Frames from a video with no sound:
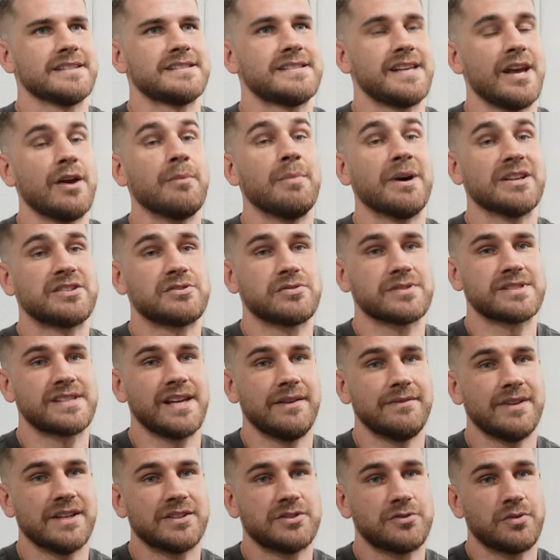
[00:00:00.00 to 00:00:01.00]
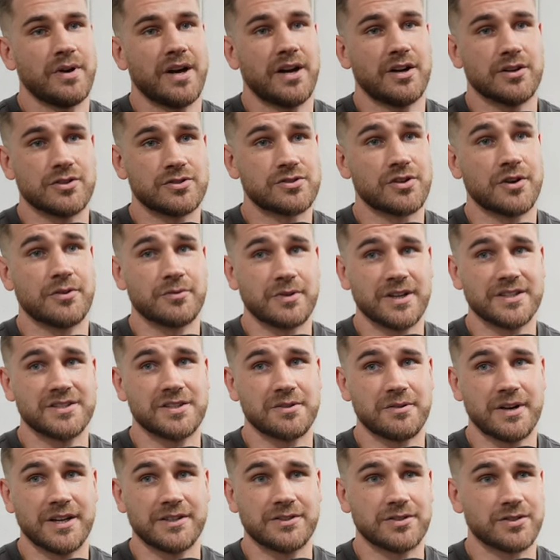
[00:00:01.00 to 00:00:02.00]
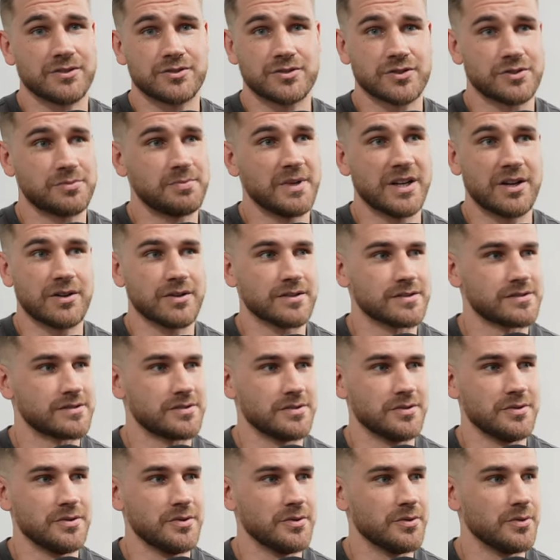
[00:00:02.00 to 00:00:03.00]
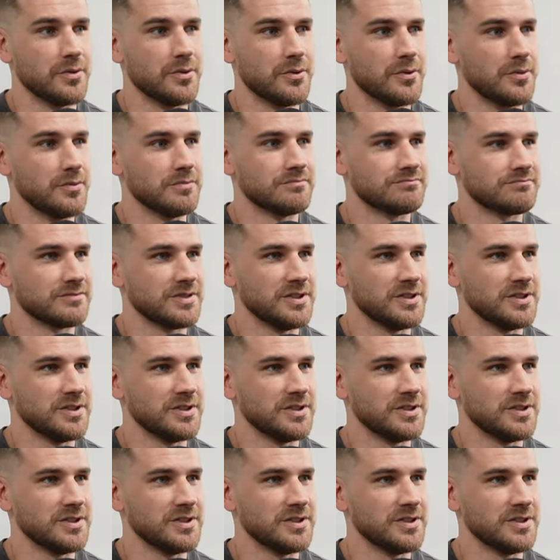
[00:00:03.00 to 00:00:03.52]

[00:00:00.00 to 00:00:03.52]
say about yourself that you are a genre director just because you